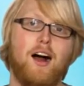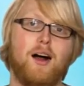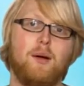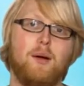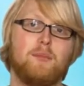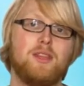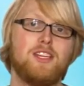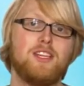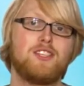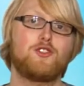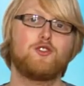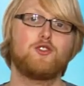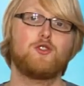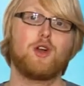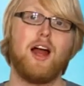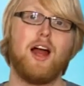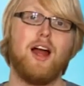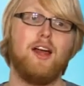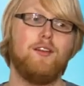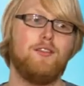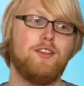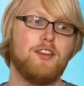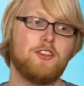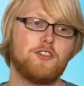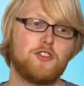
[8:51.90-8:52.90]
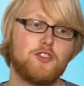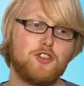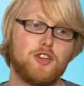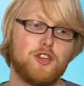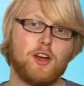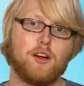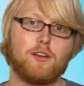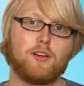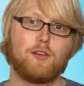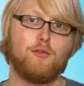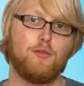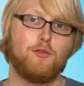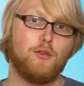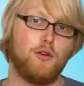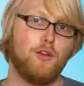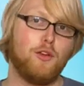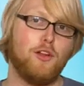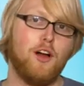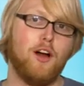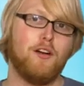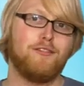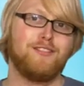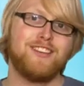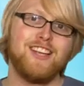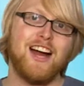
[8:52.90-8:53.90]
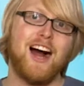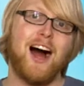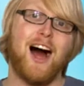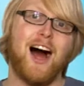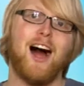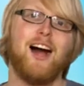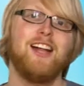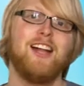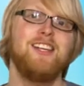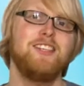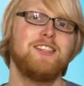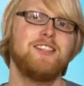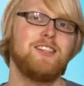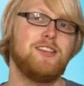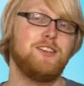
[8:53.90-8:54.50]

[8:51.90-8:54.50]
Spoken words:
This drive is chock full of tons